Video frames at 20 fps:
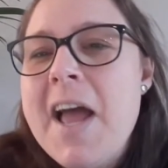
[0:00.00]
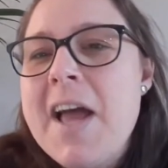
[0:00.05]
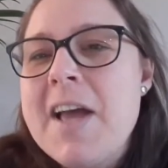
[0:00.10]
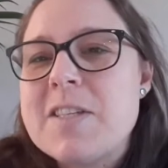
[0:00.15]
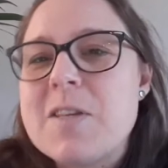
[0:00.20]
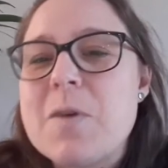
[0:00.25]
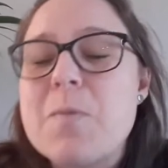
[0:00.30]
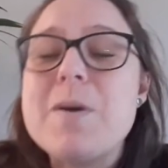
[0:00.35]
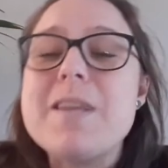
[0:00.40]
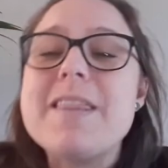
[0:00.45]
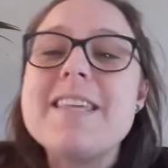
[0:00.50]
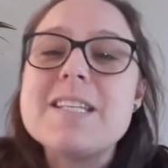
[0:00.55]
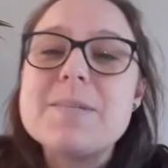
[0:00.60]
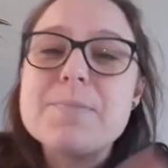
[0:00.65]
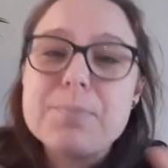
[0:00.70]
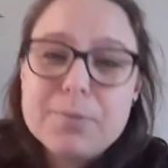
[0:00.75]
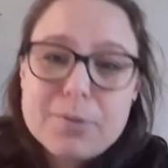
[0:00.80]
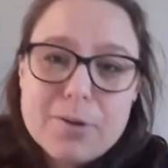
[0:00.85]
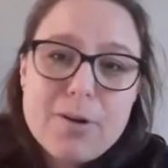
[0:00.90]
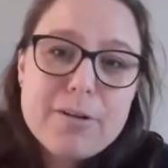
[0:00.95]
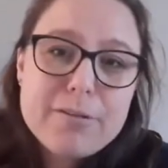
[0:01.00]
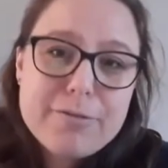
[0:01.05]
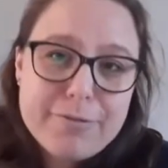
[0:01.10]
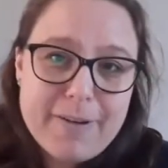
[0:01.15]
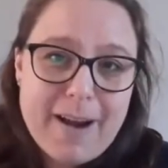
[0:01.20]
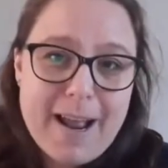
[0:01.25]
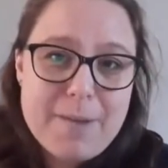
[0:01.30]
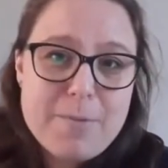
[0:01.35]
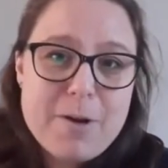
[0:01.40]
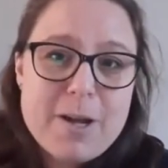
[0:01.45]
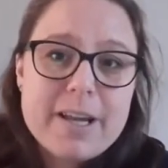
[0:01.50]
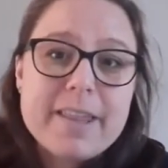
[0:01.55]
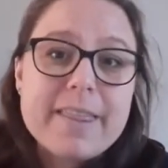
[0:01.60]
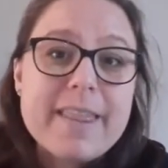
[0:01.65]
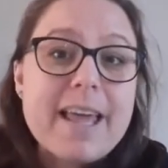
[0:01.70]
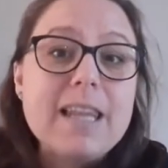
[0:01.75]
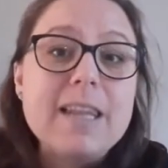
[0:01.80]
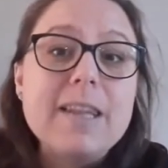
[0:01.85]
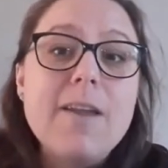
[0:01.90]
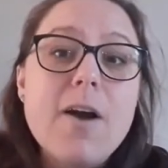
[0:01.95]
So with this broad framework,
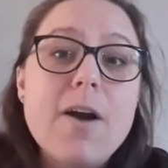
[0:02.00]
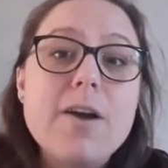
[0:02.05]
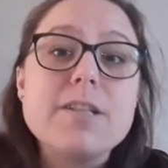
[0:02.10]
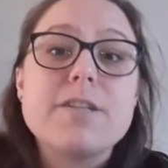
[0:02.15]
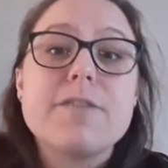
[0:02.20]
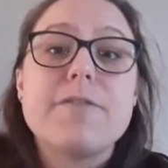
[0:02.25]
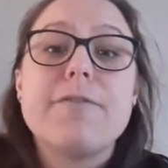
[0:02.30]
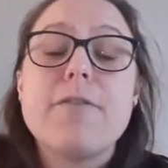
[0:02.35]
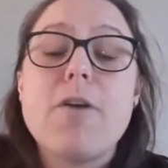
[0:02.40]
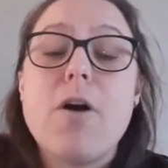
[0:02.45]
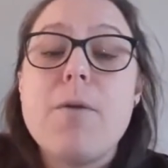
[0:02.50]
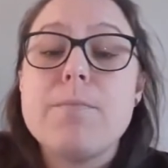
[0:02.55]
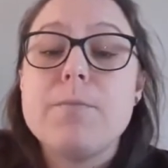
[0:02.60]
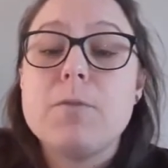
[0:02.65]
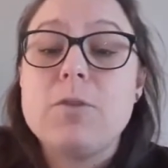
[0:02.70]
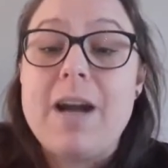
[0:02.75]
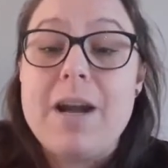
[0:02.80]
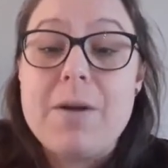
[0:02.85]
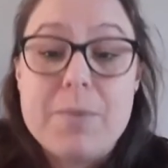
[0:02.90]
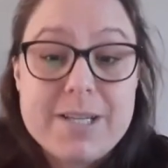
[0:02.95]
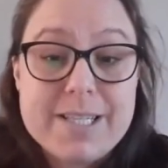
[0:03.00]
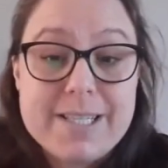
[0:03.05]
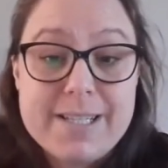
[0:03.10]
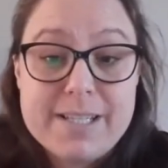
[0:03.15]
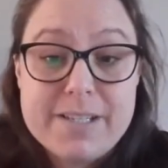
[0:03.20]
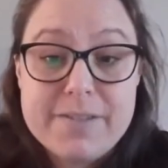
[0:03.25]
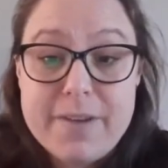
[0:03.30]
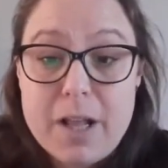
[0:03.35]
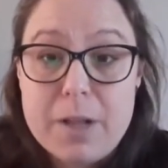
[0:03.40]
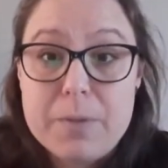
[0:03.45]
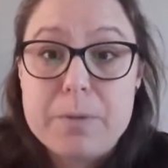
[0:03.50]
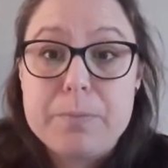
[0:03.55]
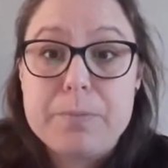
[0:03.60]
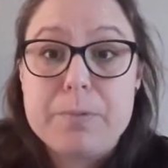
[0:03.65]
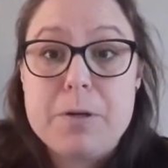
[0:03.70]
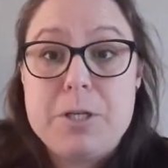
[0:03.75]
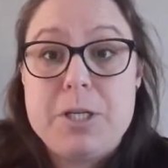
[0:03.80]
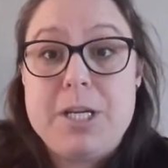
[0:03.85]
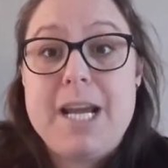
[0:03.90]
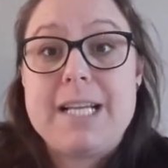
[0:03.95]
they learnt from Great Western Development
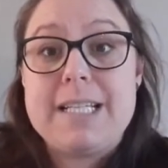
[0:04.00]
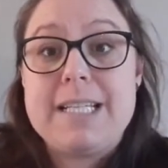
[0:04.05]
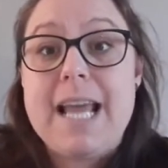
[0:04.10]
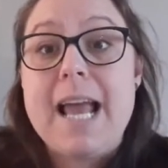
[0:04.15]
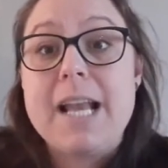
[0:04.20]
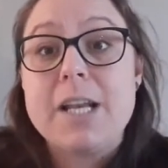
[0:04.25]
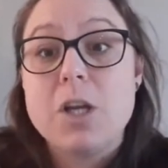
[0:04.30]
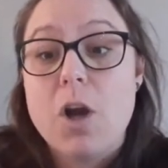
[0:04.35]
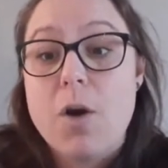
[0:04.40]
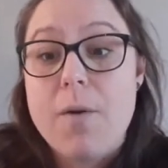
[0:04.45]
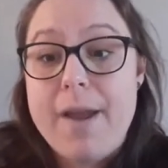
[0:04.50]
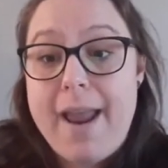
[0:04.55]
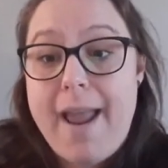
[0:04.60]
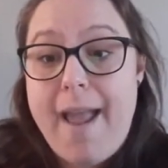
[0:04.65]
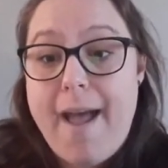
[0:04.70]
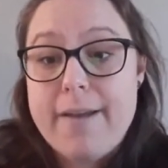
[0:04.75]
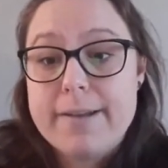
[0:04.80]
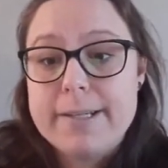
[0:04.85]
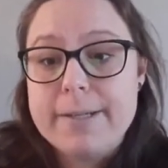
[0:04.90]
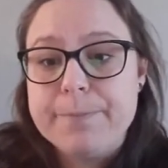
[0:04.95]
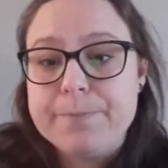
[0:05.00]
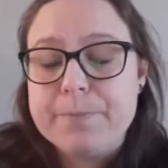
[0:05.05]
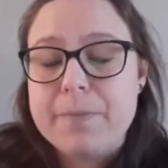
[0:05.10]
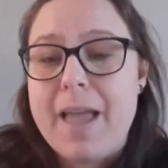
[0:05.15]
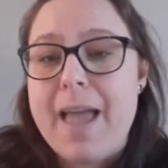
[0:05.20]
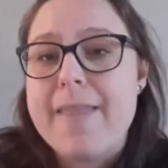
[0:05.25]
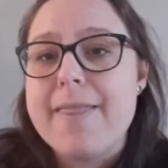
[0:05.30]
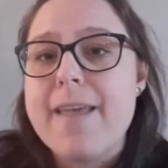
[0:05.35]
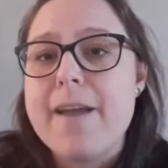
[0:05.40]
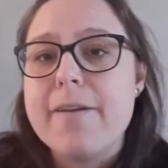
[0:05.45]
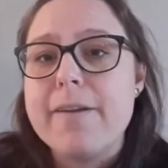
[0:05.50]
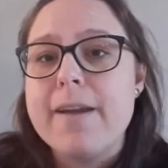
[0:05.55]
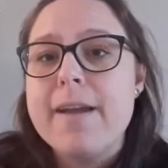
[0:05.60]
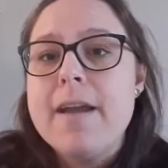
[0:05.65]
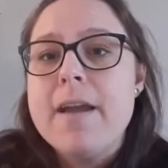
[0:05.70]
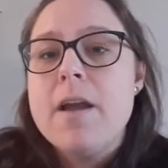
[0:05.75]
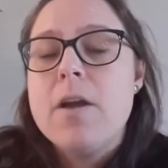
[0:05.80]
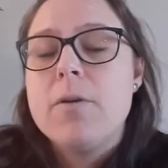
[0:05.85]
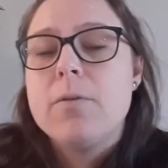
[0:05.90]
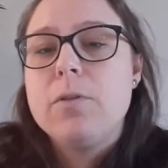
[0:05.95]
Project and Going Out. And they
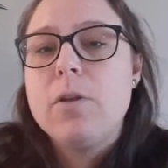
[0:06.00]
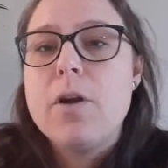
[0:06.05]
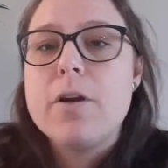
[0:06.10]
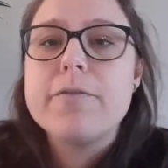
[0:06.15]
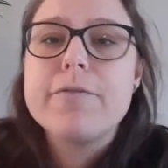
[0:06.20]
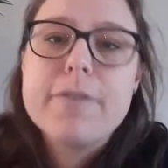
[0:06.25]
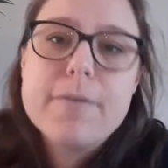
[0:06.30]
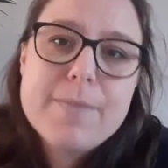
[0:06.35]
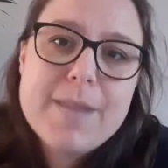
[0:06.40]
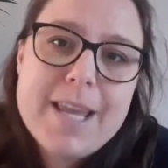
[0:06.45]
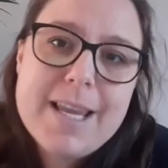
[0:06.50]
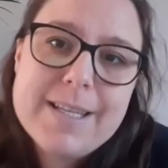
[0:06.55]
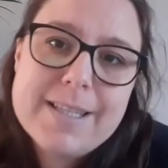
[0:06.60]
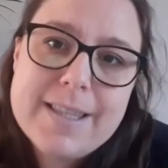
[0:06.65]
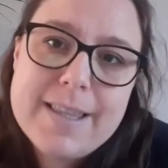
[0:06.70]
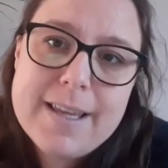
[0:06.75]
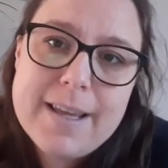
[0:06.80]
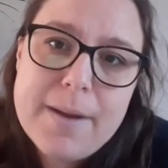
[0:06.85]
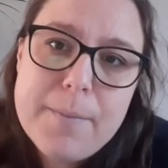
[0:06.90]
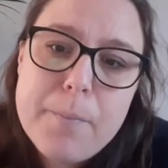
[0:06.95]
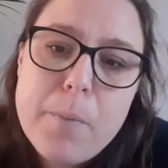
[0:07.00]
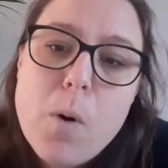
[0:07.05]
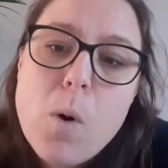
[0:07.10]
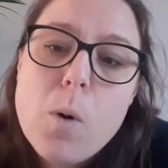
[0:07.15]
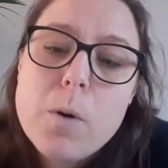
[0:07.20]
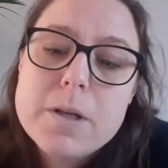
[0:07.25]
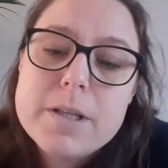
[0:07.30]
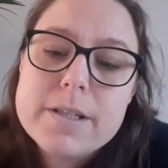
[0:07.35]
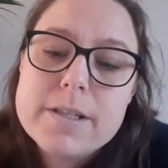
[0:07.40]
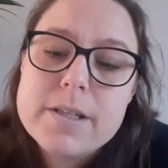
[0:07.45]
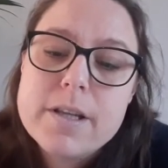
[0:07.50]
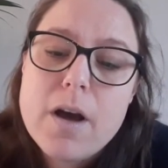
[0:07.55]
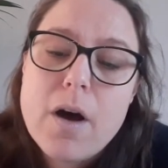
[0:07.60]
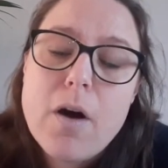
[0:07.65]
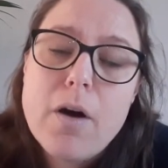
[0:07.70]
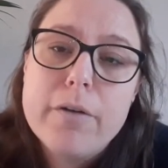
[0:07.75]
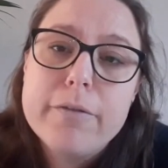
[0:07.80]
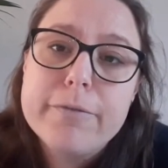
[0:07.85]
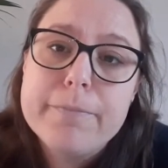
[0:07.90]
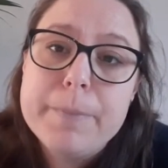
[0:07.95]
learned from these the importance
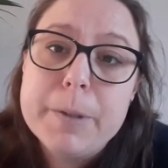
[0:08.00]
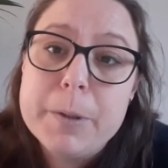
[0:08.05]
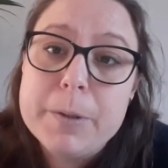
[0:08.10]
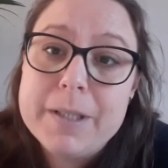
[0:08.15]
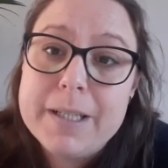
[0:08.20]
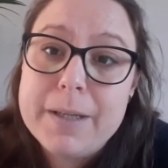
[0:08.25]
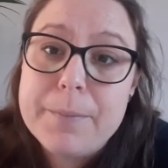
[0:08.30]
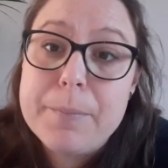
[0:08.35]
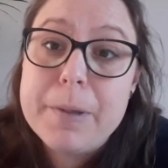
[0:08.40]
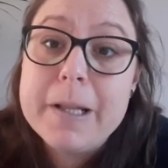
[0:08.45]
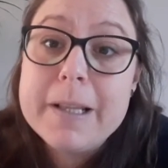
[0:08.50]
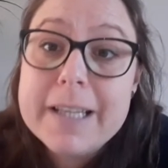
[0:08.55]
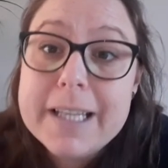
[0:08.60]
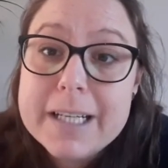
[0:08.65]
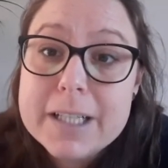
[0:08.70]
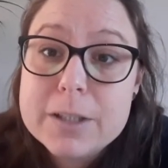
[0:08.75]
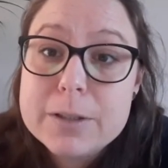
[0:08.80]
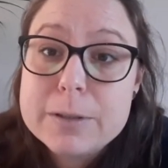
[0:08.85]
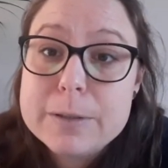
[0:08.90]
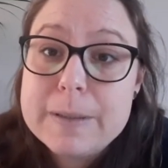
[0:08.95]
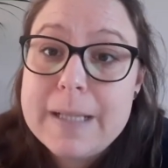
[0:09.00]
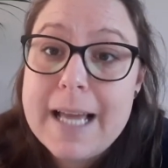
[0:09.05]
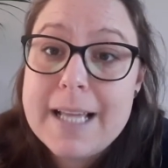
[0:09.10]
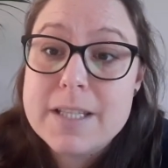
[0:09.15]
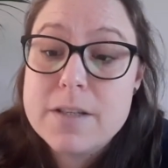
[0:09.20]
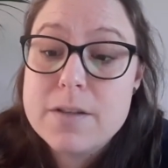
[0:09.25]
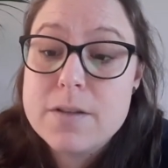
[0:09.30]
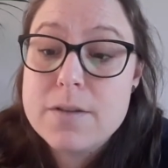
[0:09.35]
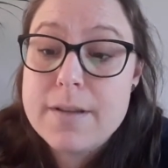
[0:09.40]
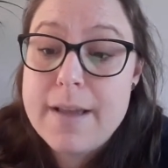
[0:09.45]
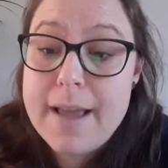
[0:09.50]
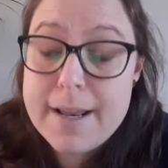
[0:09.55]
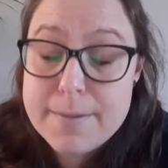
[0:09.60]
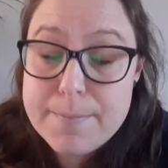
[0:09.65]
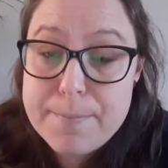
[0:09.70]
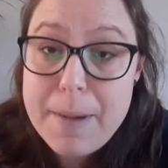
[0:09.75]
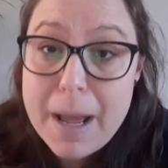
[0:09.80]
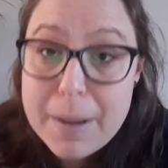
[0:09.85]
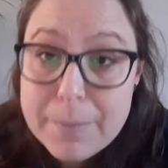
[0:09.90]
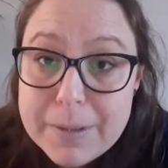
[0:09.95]
of building political
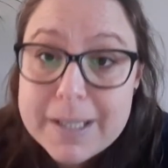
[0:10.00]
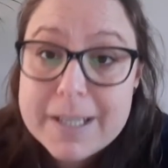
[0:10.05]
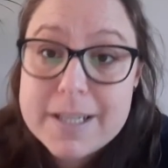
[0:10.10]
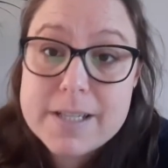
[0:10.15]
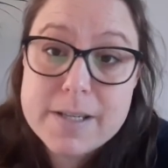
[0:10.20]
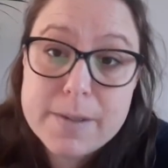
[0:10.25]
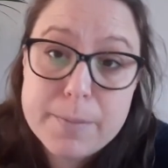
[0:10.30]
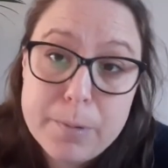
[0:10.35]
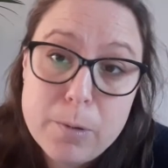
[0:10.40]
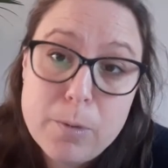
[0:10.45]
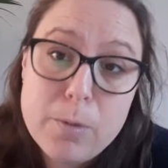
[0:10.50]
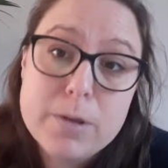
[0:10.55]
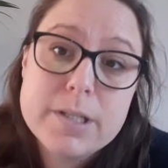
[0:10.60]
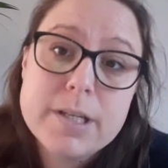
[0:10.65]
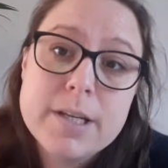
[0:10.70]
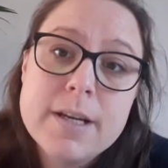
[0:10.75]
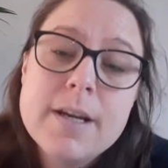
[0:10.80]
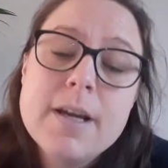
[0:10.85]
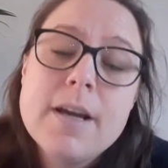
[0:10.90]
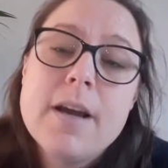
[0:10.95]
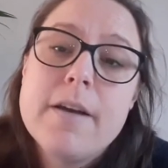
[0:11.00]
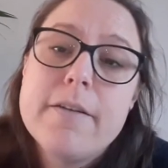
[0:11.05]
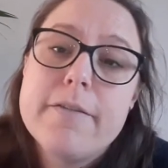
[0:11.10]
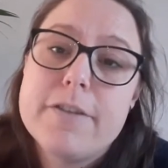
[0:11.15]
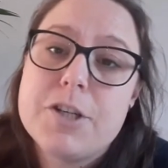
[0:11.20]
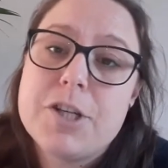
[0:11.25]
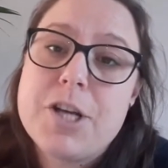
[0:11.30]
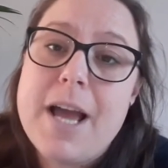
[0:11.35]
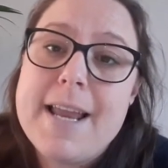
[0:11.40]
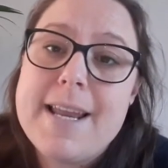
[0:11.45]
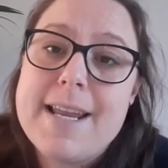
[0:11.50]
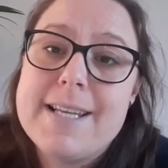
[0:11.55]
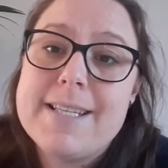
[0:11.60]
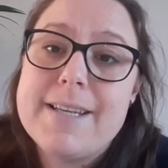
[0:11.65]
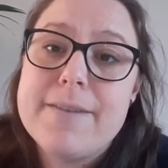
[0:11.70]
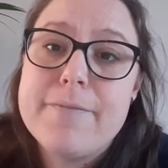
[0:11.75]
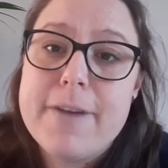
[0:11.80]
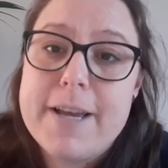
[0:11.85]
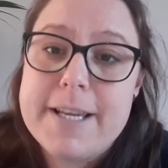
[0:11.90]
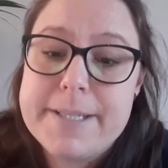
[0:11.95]
and public support for Chinese
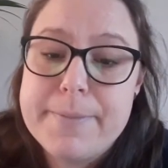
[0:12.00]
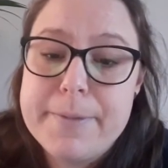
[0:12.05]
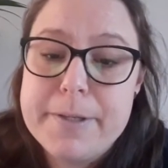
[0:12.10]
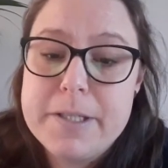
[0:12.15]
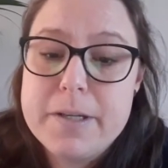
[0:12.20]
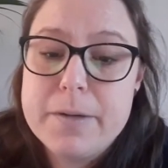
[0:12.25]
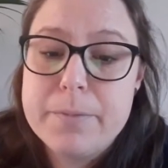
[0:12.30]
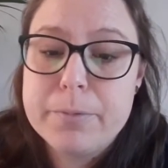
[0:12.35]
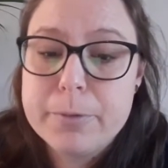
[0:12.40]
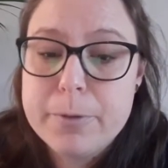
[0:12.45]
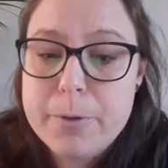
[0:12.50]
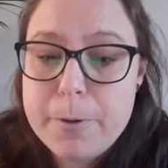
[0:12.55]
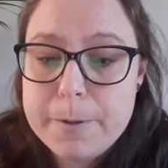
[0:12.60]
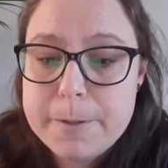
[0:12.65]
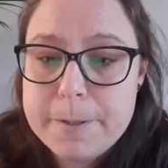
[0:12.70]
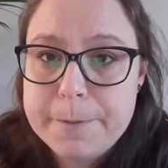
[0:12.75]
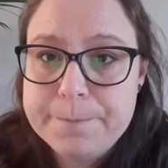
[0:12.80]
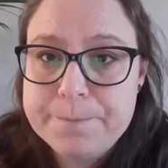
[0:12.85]
investments abroad.